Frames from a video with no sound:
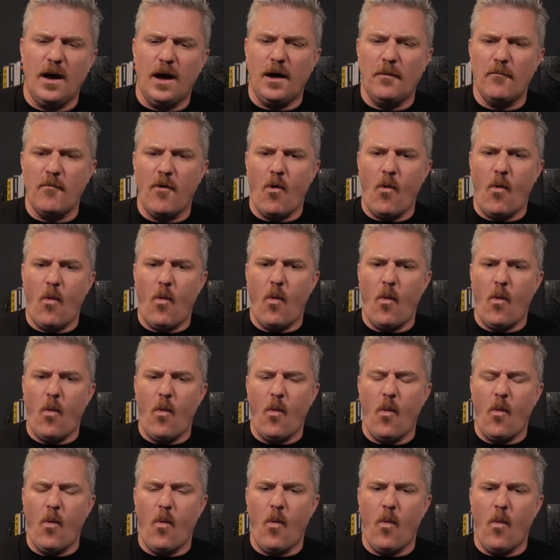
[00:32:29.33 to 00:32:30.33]
um,
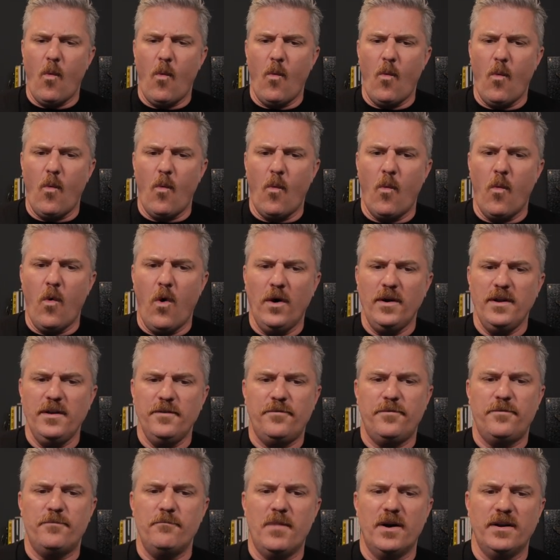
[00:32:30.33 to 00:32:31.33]
what
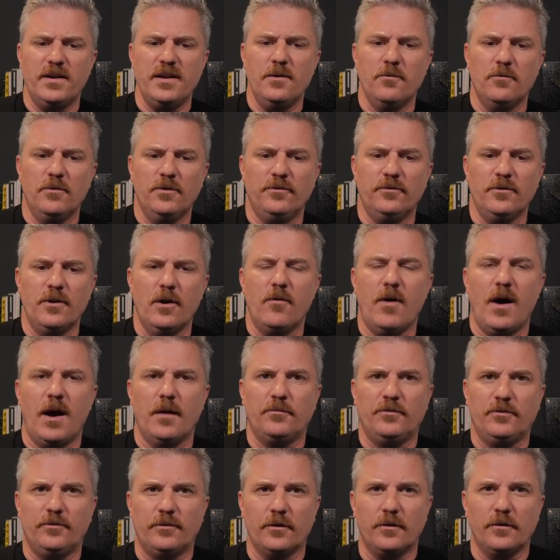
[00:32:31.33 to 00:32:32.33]
if money was no
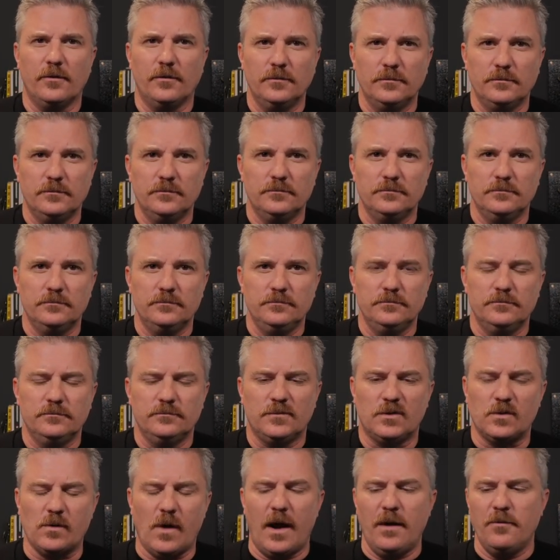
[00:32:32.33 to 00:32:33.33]
obstacle?
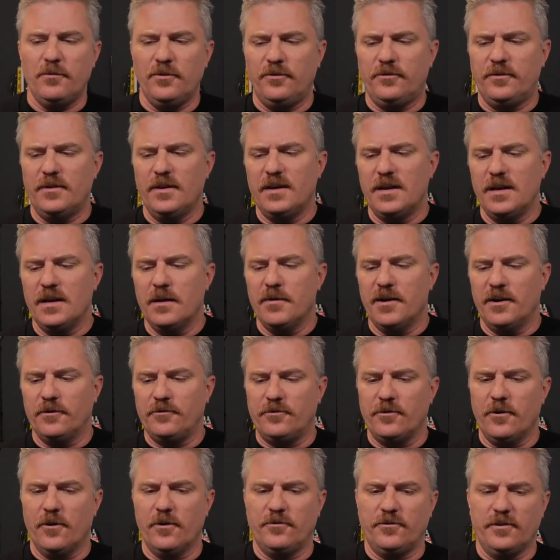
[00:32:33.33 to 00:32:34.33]
So I was thinking about
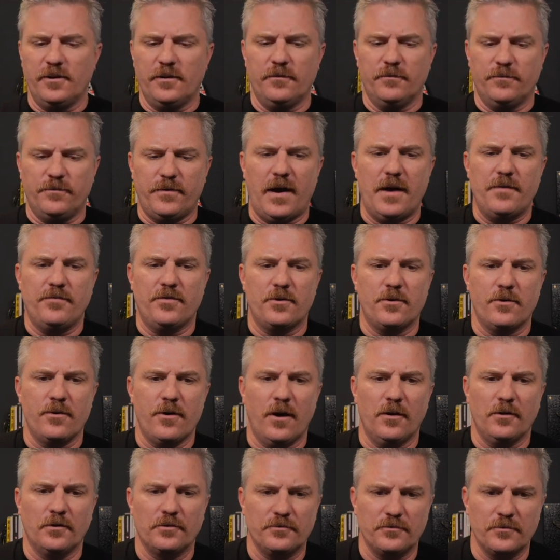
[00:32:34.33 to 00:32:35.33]
charging
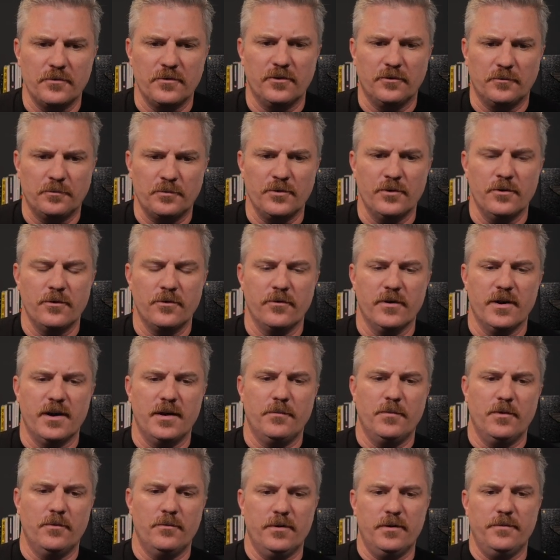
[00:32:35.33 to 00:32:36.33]
$500 for this
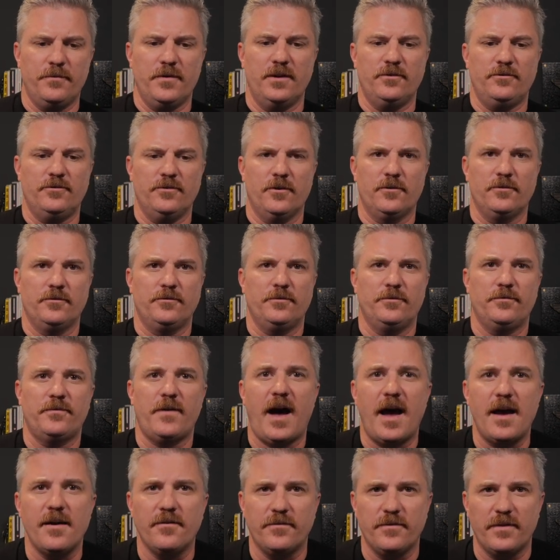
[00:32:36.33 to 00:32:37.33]
program, but what if I charged
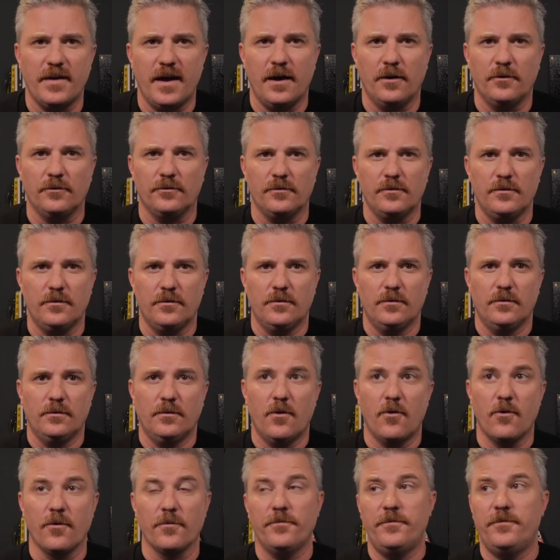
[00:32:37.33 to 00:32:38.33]
5,000
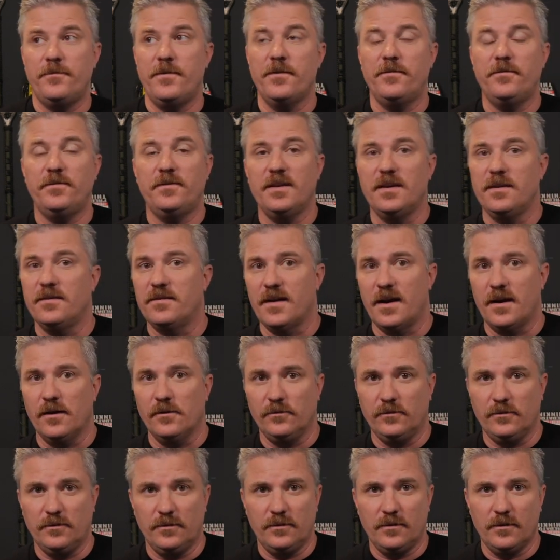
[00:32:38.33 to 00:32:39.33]
or
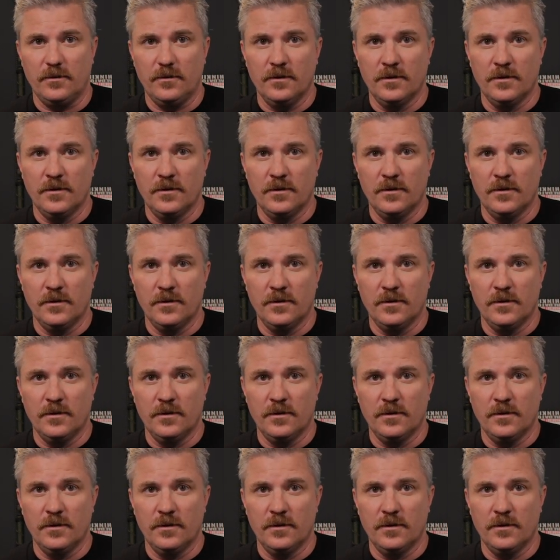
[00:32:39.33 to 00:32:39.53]
50,000?